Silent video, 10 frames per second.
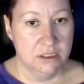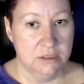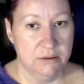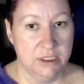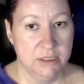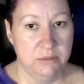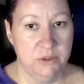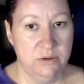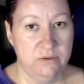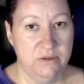we're going to
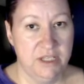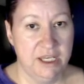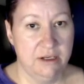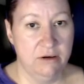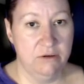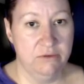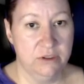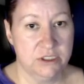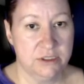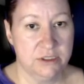move that
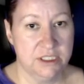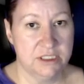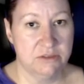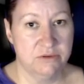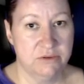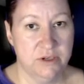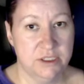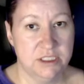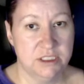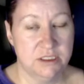over so that it's in
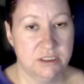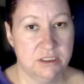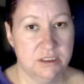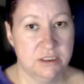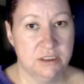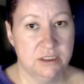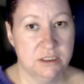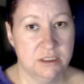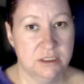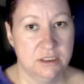front
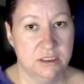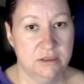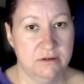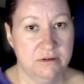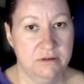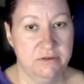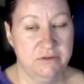of